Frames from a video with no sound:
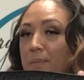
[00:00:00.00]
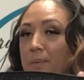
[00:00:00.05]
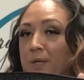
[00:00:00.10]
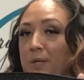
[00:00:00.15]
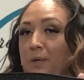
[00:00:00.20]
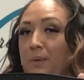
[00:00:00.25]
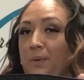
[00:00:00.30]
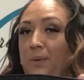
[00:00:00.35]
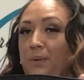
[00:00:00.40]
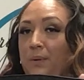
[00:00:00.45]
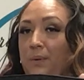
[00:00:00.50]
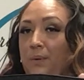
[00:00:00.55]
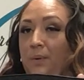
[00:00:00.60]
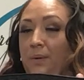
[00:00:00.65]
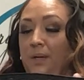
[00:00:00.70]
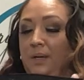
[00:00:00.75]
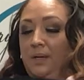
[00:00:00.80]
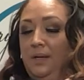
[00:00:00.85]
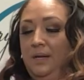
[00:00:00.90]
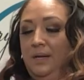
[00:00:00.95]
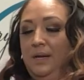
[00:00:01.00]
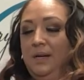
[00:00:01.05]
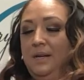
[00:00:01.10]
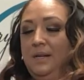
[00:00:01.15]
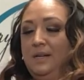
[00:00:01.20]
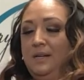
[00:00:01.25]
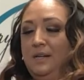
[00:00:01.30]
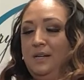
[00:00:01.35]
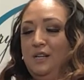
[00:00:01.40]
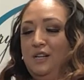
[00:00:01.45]
cute little
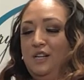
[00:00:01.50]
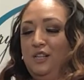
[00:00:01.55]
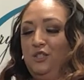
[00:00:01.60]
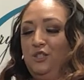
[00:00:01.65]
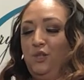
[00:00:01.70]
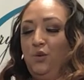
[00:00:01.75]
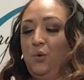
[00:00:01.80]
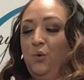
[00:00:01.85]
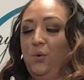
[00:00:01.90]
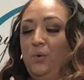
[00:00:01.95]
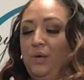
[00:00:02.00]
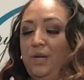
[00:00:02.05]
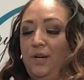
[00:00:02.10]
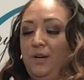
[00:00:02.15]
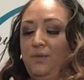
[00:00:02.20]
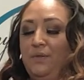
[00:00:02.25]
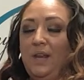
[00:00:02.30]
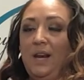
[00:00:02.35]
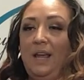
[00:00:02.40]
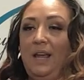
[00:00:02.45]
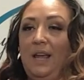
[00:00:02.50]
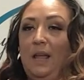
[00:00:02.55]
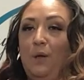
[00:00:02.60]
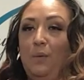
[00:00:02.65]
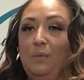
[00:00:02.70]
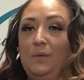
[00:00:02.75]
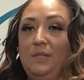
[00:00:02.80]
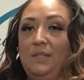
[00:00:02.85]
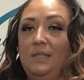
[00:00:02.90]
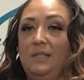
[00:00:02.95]
tool here that
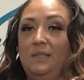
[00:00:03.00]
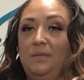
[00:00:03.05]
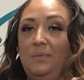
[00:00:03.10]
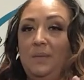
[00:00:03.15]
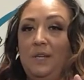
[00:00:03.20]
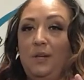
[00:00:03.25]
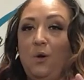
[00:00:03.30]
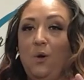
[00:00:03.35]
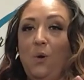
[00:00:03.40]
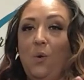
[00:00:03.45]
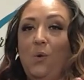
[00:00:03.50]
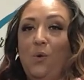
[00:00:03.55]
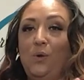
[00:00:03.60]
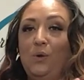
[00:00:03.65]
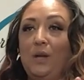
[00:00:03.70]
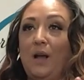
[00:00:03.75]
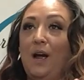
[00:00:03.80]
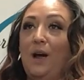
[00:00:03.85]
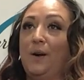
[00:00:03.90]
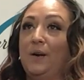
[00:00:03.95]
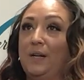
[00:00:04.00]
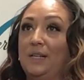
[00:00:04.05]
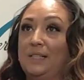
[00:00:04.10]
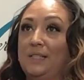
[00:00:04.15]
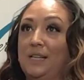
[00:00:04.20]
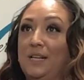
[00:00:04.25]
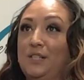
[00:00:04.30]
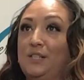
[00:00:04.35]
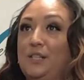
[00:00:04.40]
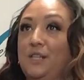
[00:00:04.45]
helps me hold our
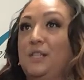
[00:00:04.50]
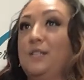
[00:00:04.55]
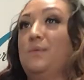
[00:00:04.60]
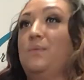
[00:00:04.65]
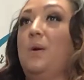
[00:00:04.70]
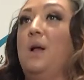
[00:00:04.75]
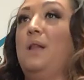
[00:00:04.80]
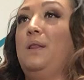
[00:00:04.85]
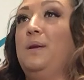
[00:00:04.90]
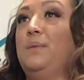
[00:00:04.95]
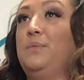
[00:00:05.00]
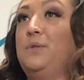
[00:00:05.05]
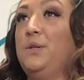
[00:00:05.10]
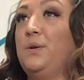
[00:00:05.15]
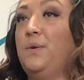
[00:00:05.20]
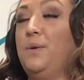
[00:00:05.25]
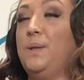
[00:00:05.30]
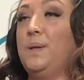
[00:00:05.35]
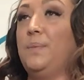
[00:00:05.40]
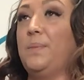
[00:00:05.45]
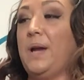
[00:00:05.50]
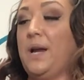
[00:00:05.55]
extensions while I'm doing them.